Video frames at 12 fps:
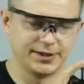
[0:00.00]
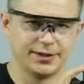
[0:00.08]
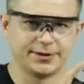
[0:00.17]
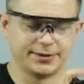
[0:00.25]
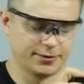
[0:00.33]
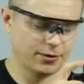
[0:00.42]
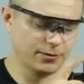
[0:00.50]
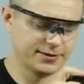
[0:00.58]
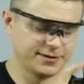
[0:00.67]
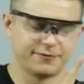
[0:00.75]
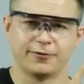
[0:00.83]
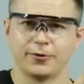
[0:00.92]
It
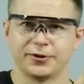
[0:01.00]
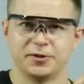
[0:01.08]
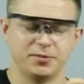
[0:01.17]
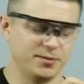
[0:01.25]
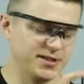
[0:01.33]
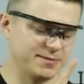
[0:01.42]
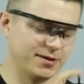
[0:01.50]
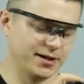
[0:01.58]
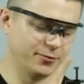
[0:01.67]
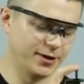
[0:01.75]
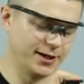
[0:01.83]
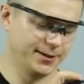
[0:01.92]
holds 40 BBs, by
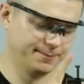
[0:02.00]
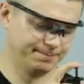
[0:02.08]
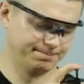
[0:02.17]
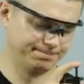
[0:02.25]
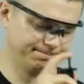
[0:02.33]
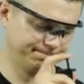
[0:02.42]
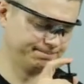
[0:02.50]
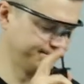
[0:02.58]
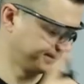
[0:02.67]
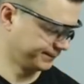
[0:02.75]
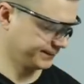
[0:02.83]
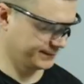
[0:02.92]
the way.
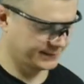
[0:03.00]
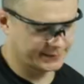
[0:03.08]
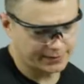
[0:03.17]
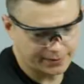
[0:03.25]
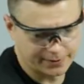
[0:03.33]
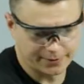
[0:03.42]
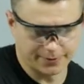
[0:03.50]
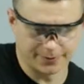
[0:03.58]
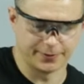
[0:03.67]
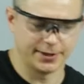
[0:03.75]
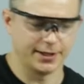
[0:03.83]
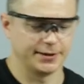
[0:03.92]

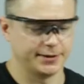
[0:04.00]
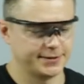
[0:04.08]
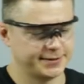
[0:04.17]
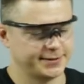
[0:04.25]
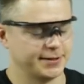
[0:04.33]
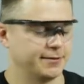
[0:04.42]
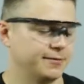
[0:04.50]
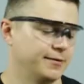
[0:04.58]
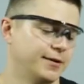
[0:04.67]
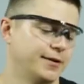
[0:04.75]
All right, so